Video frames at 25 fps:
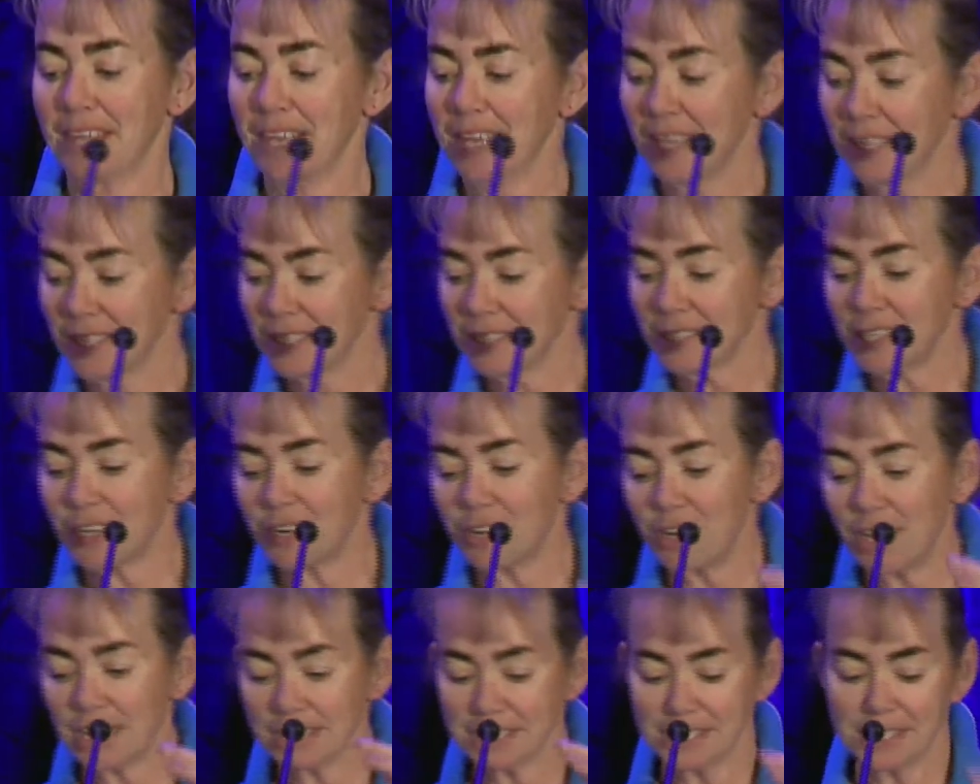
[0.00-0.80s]
So
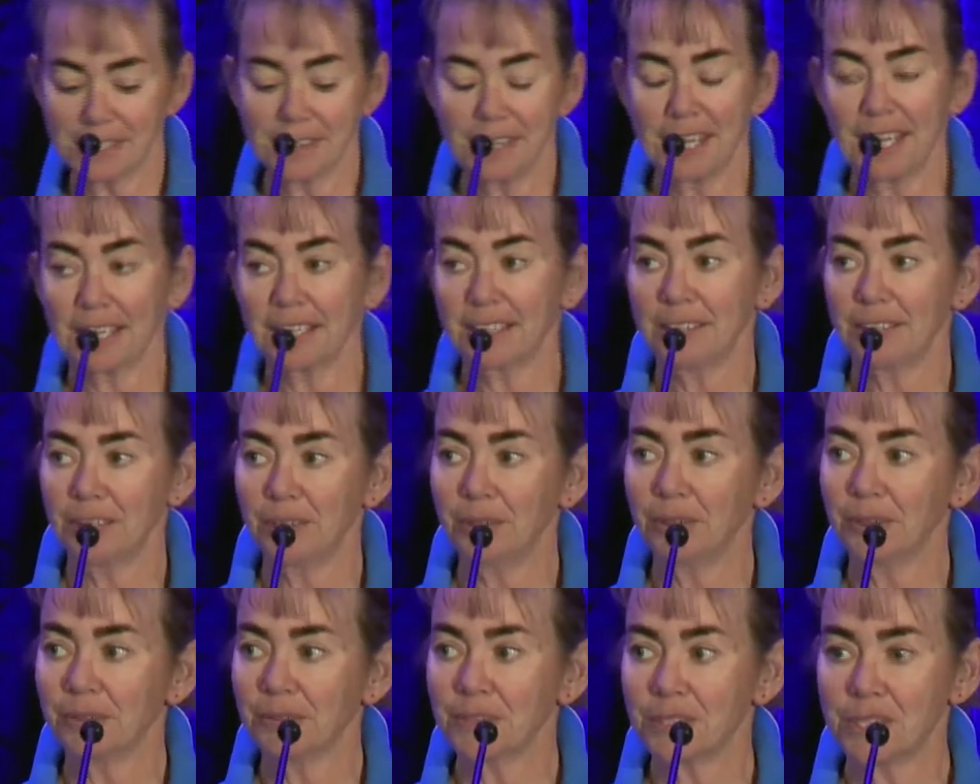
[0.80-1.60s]
I'd like to thank
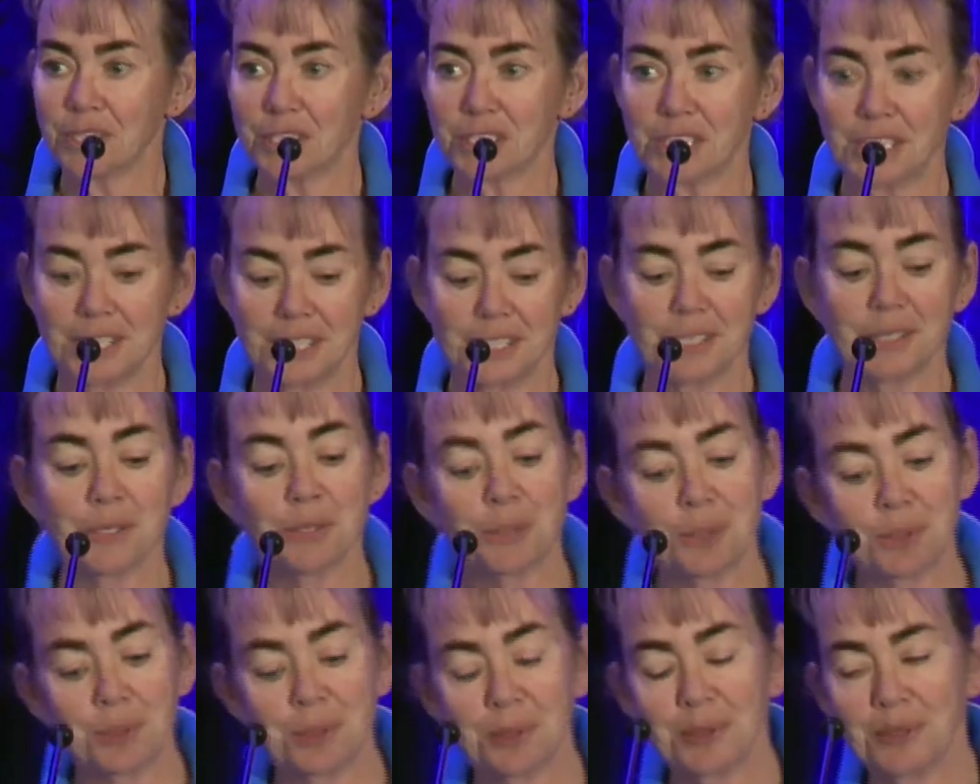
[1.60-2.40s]
Nell and the
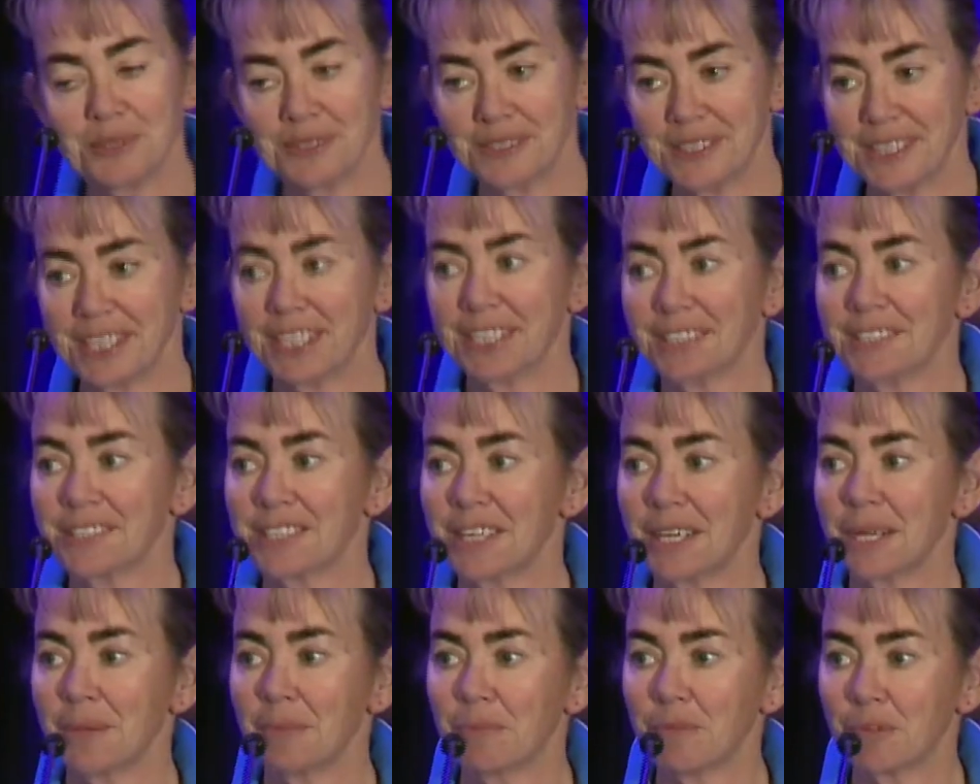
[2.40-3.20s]
G2Z
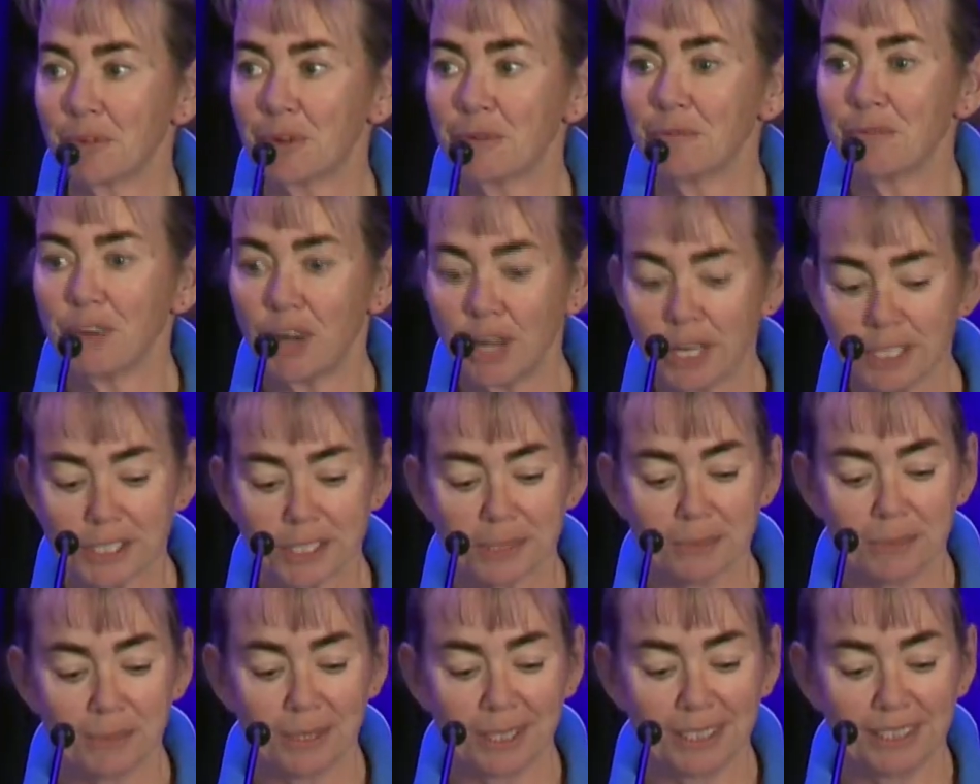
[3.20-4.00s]
team for
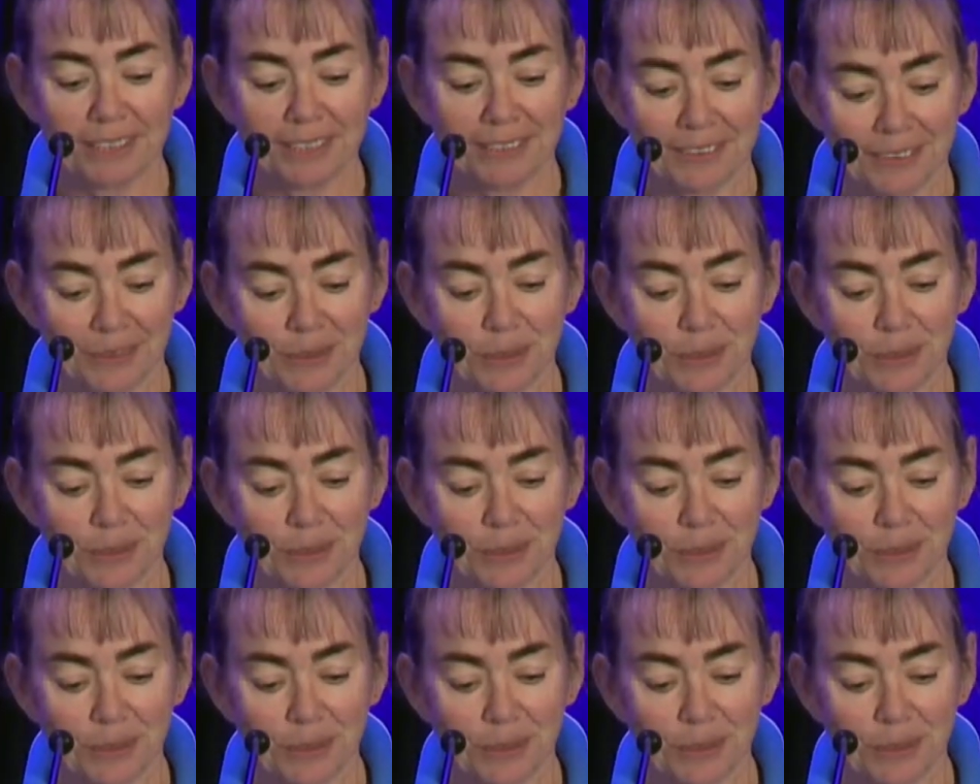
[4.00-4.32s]
inviting me.